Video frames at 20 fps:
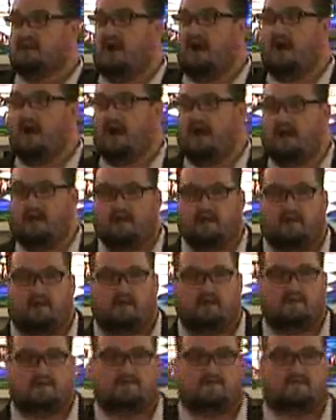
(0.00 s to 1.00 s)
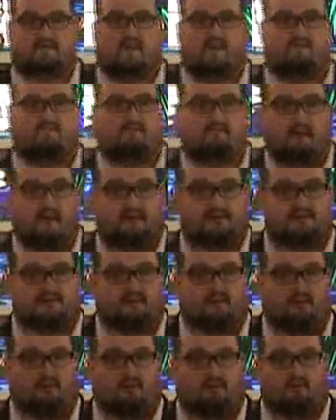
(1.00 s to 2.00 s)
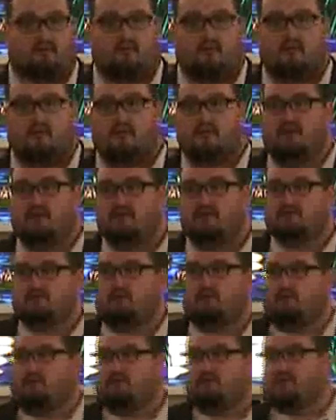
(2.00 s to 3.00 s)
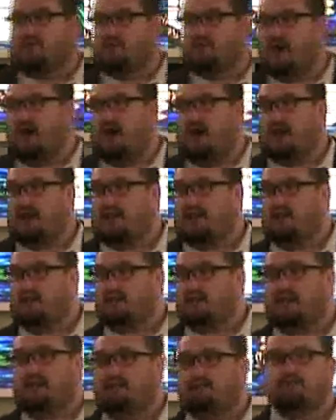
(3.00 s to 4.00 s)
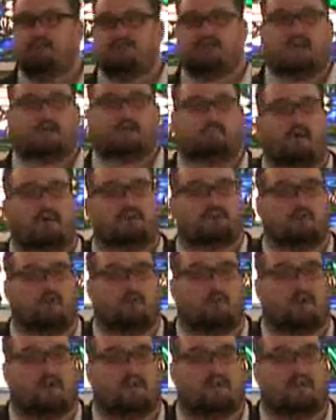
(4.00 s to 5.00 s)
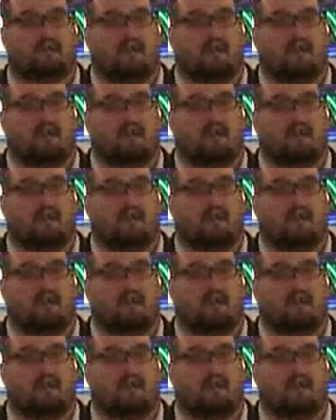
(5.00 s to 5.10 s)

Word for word: God saved my soul. So only God can reject my soul, but